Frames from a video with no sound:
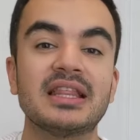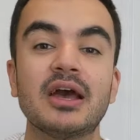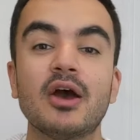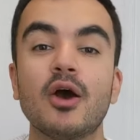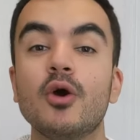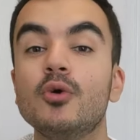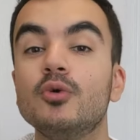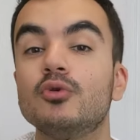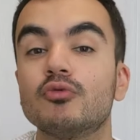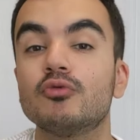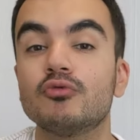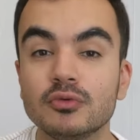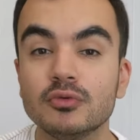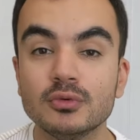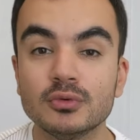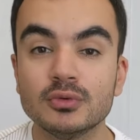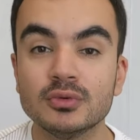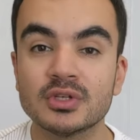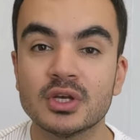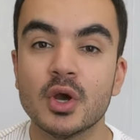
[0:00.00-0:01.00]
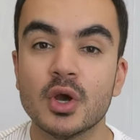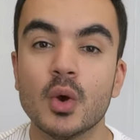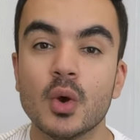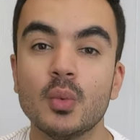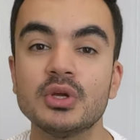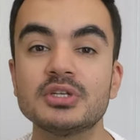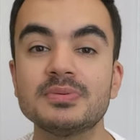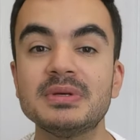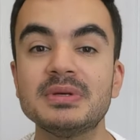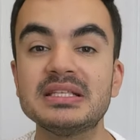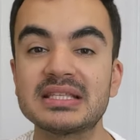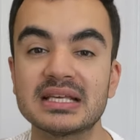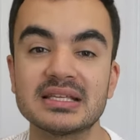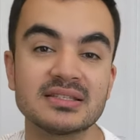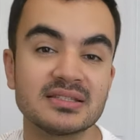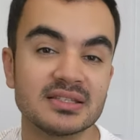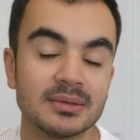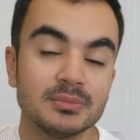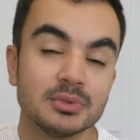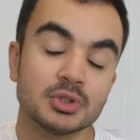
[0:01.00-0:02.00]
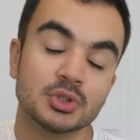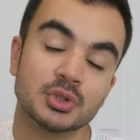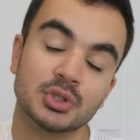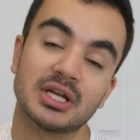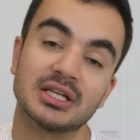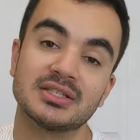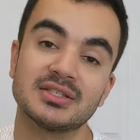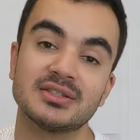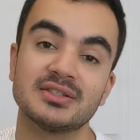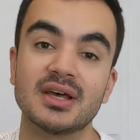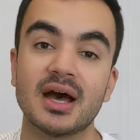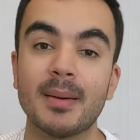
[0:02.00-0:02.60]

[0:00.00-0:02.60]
their own rules, which means that some trusts